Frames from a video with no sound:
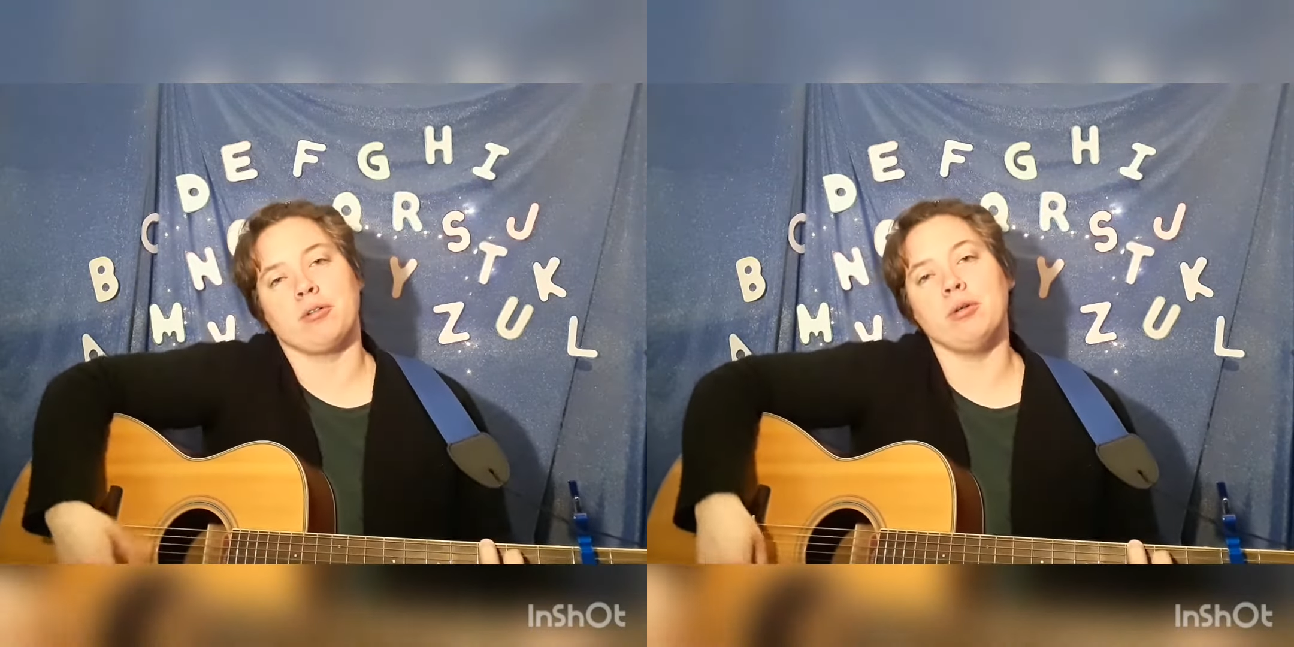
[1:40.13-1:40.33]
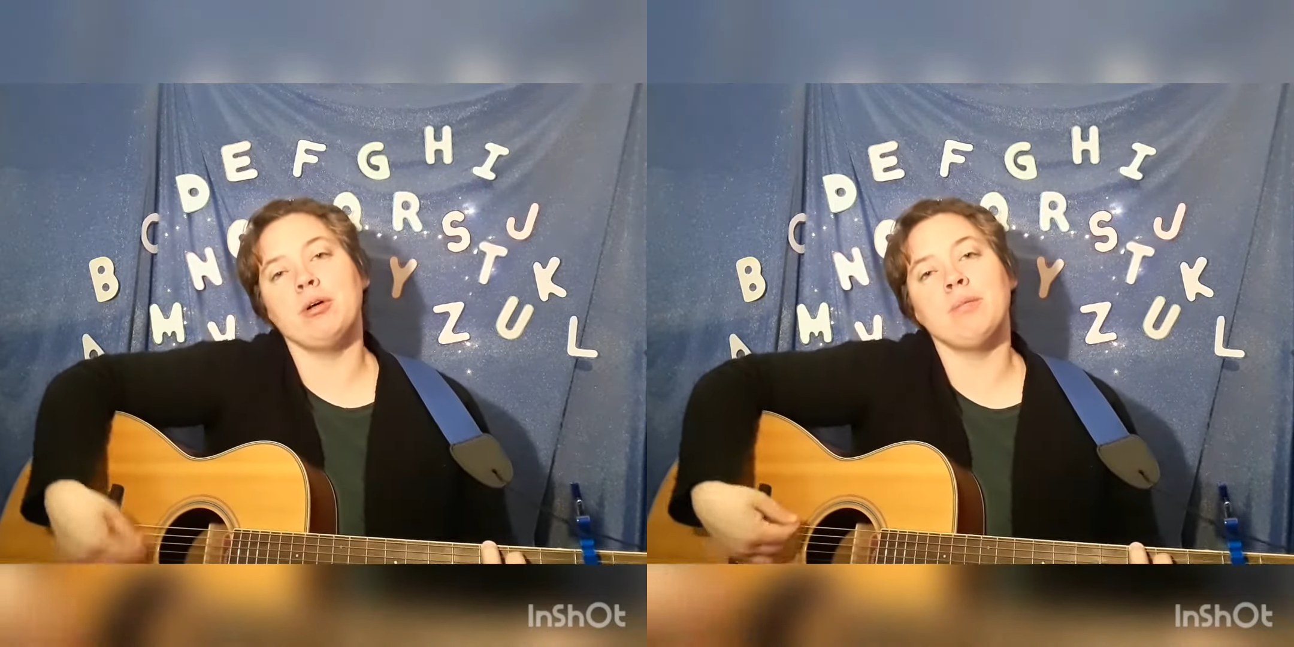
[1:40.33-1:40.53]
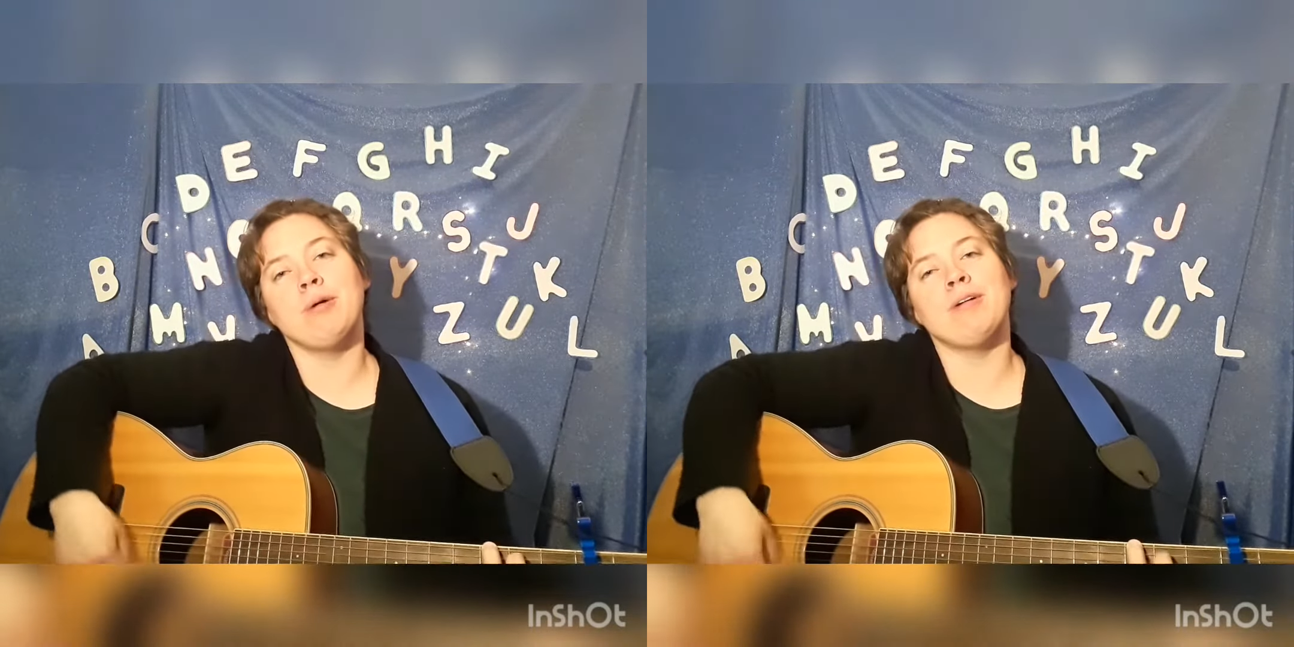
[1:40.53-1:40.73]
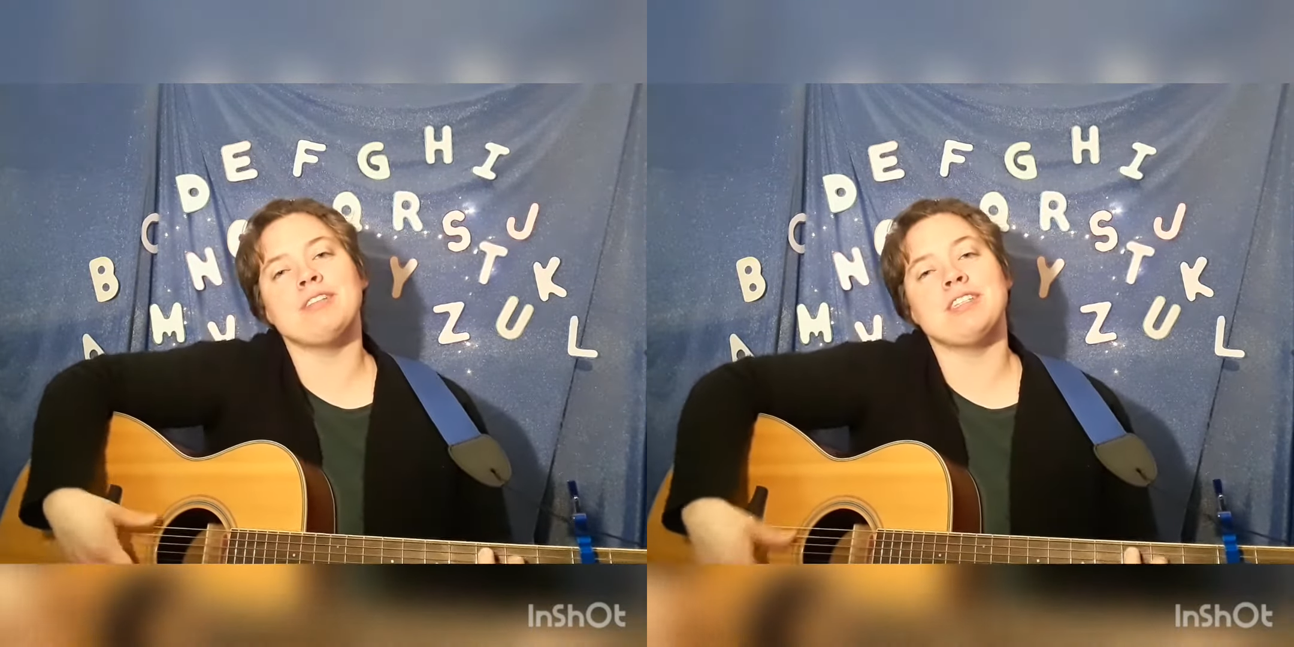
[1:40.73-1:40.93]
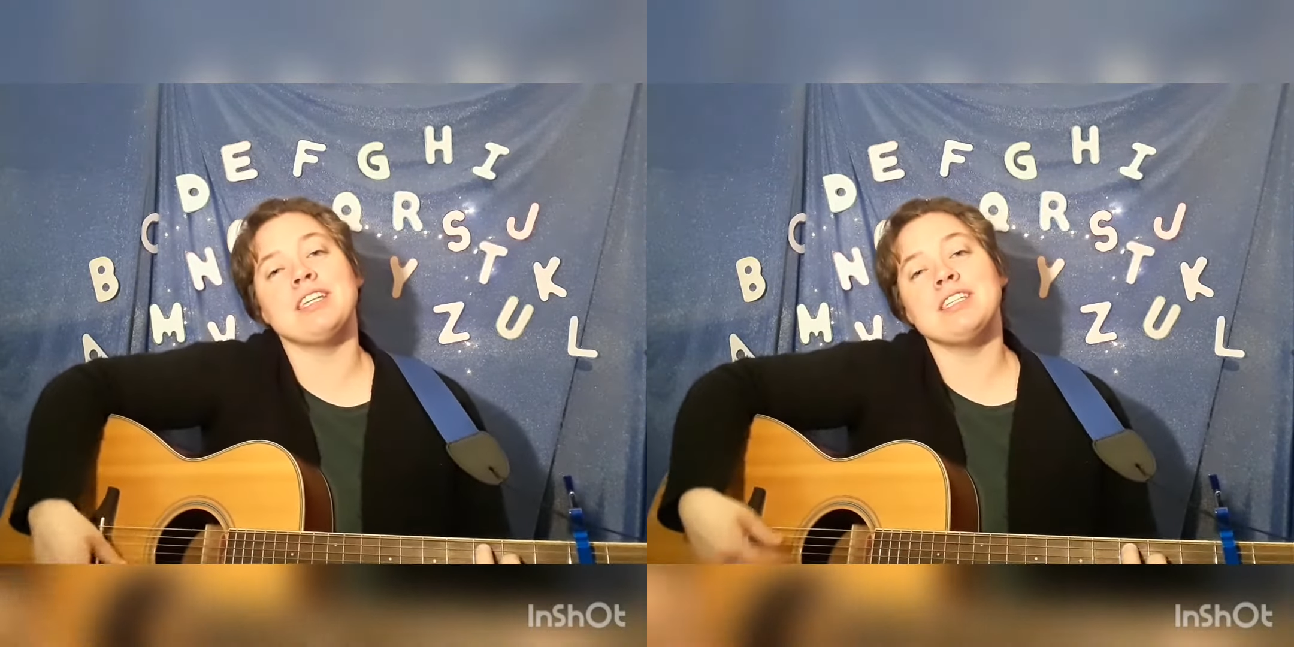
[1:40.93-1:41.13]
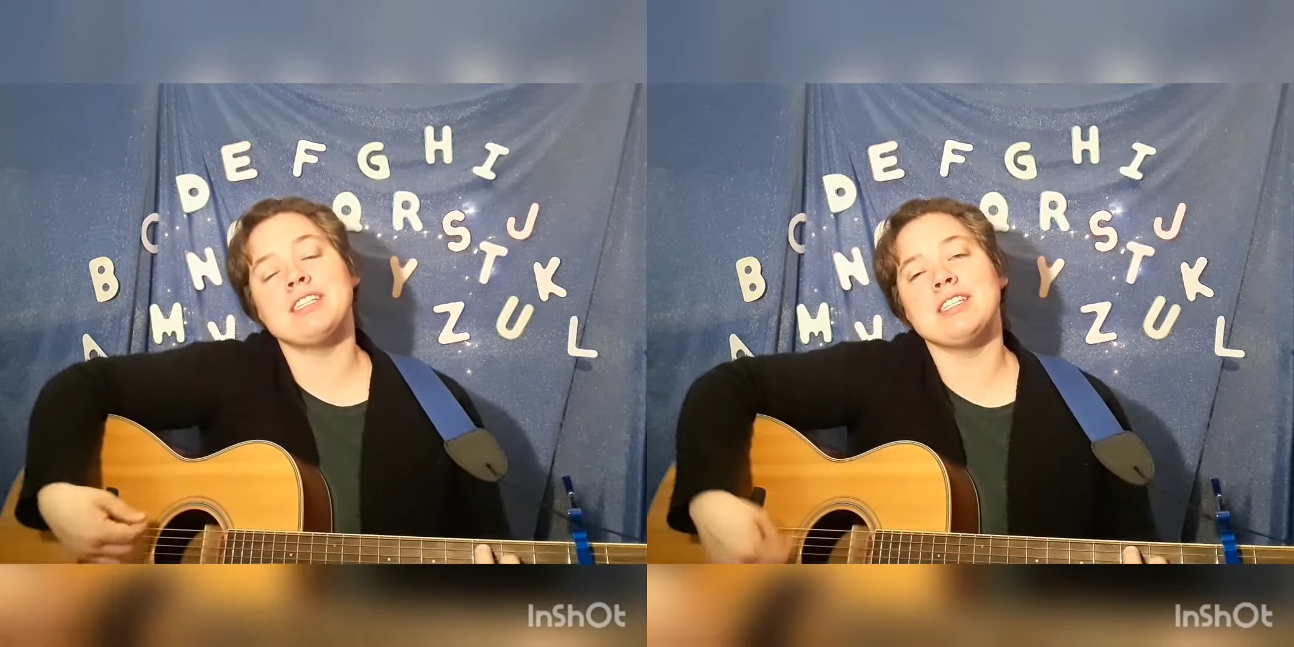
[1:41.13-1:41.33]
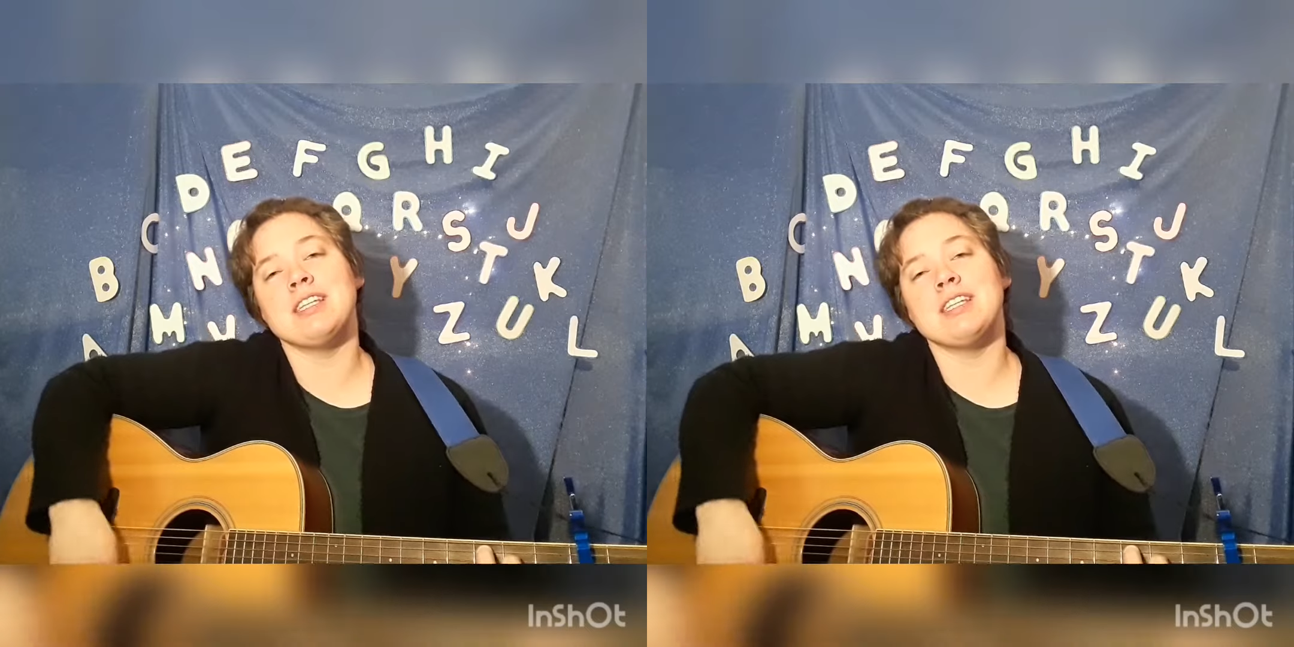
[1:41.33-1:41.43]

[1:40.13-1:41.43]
Kookaburra sits